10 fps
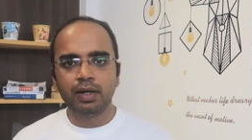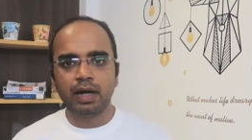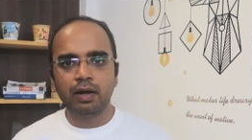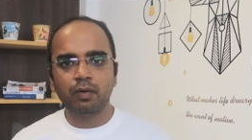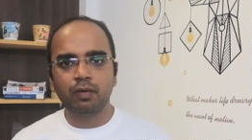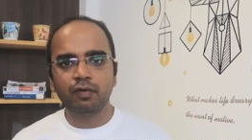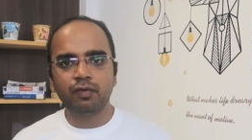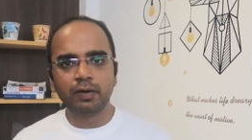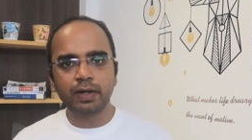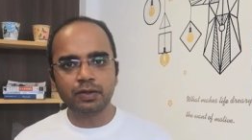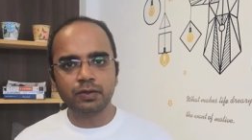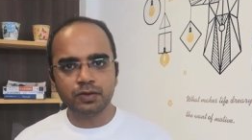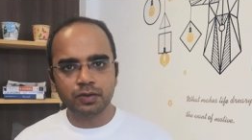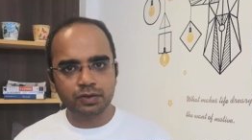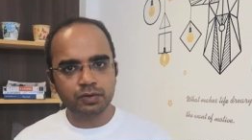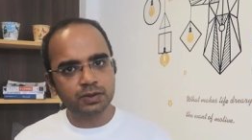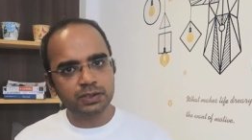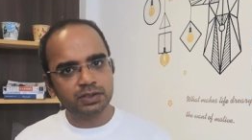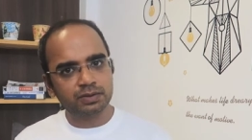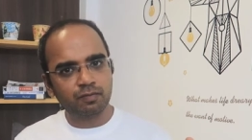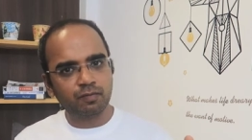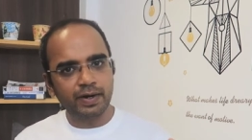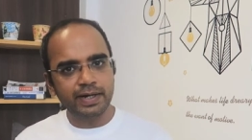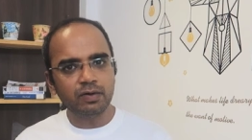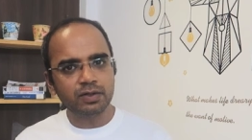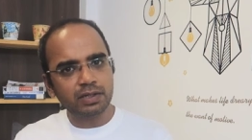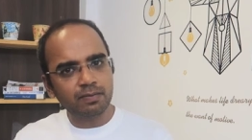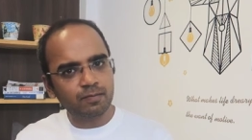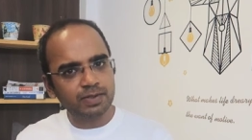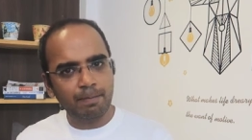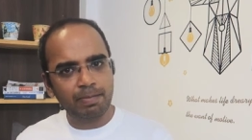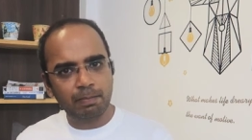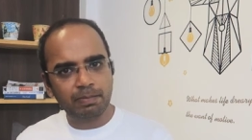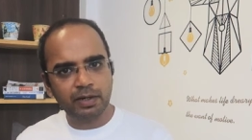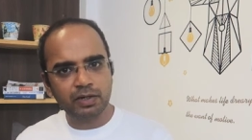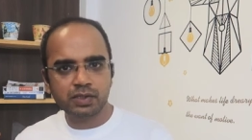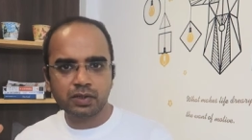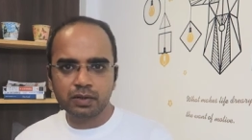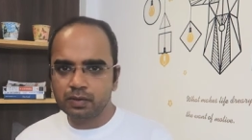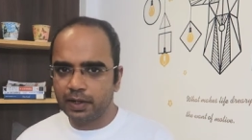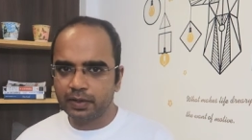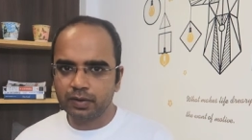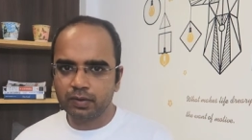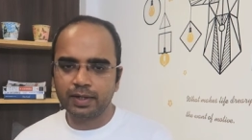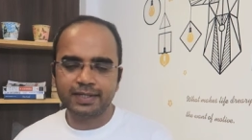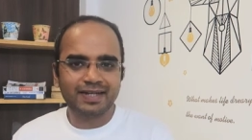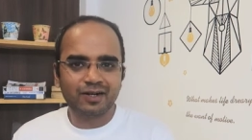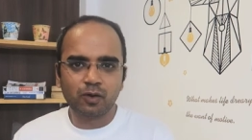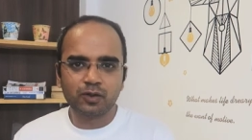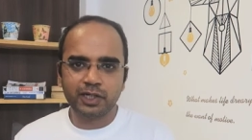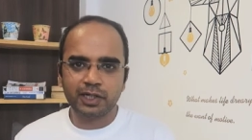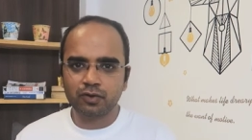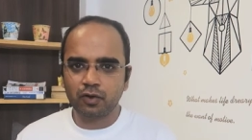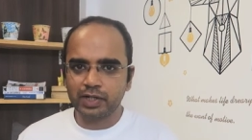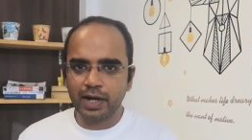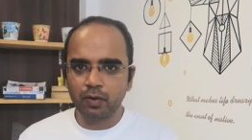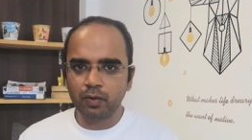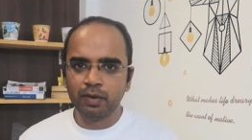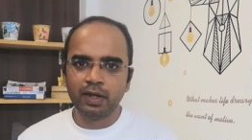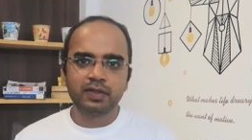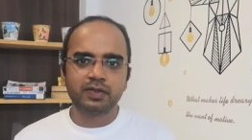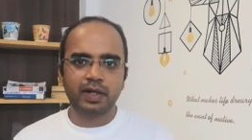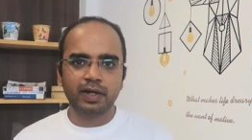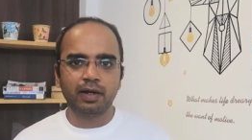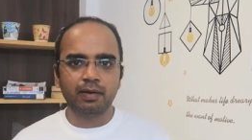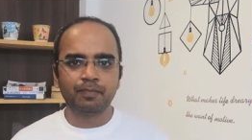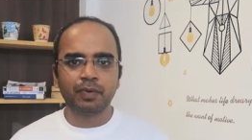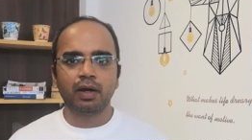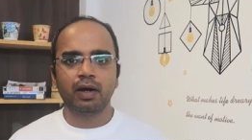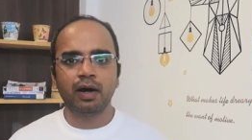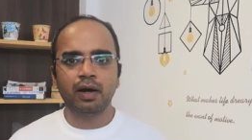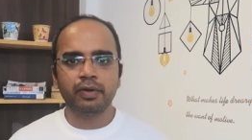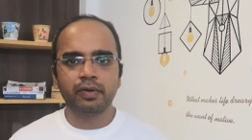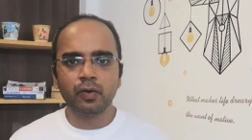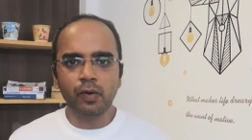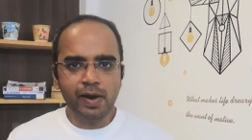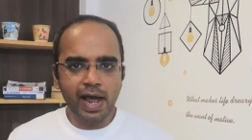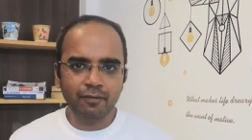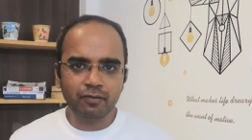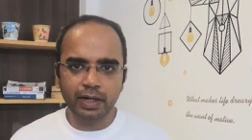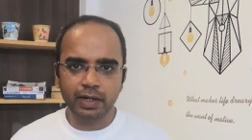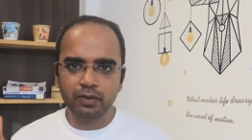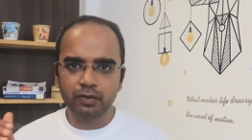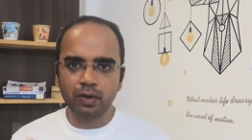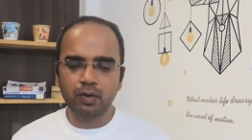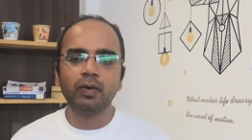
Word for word: Now, if you look at those, you just find out some sample application related to, let's say, Node.js or Django, set it up. You don't have to get into the